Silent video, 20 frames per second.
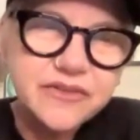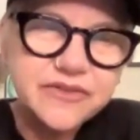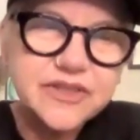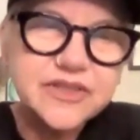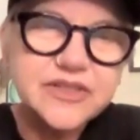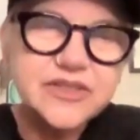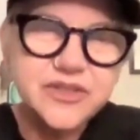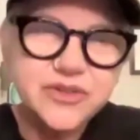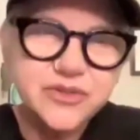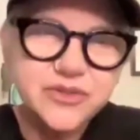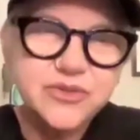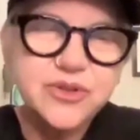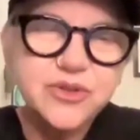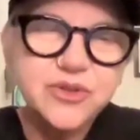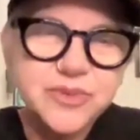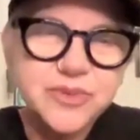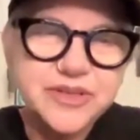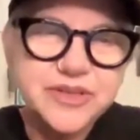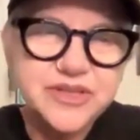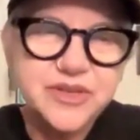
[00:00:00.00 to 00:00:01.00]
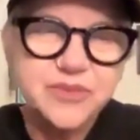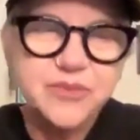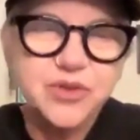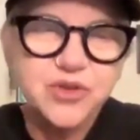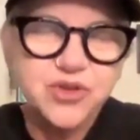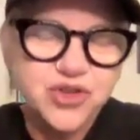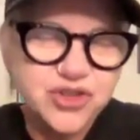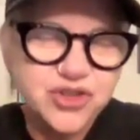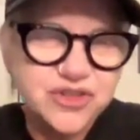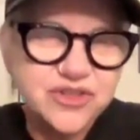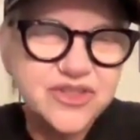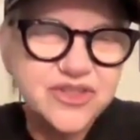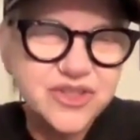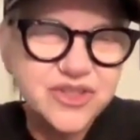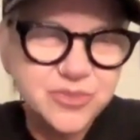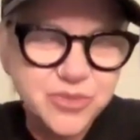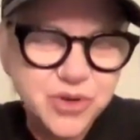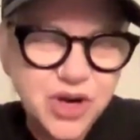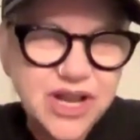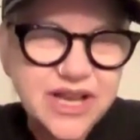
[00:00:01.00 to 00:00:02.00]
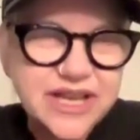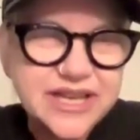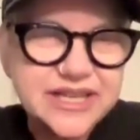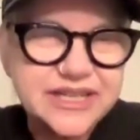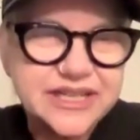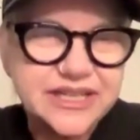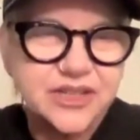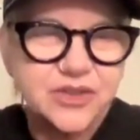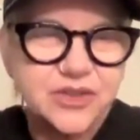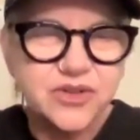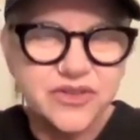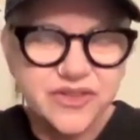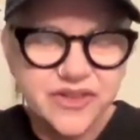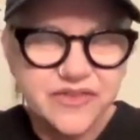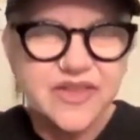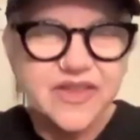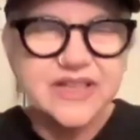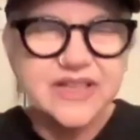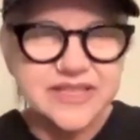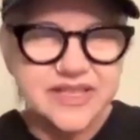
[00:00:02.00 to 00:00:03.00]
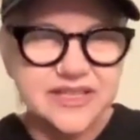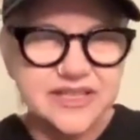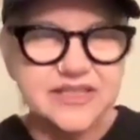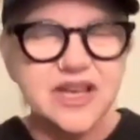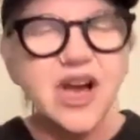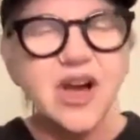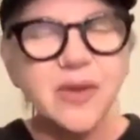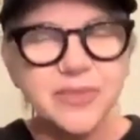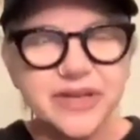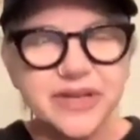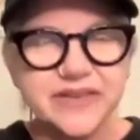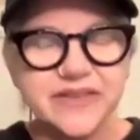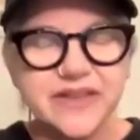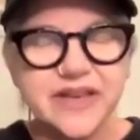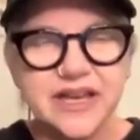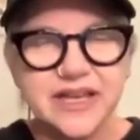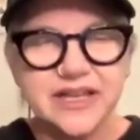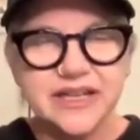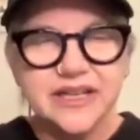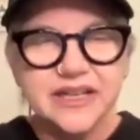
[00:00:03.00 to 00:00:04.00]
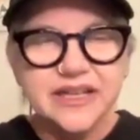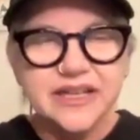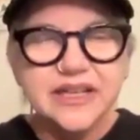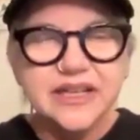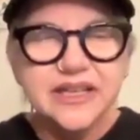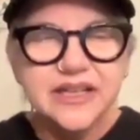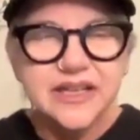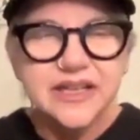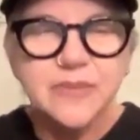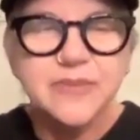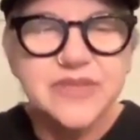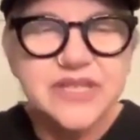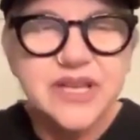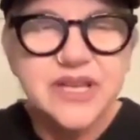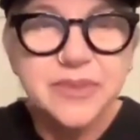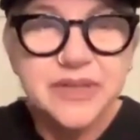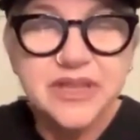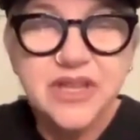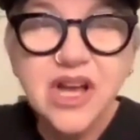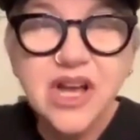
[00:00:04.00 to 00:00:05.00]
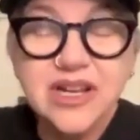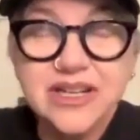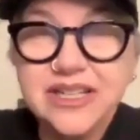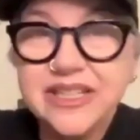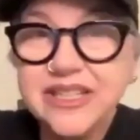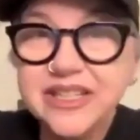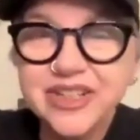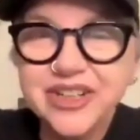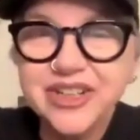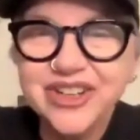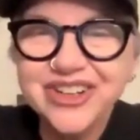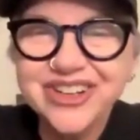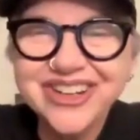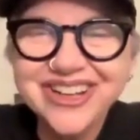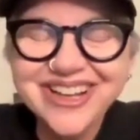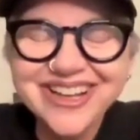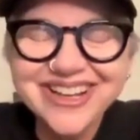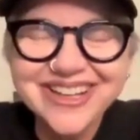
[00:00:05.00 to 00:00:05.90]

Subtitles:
this group is emotional sobriety, or that's a topic that comes up a lot here.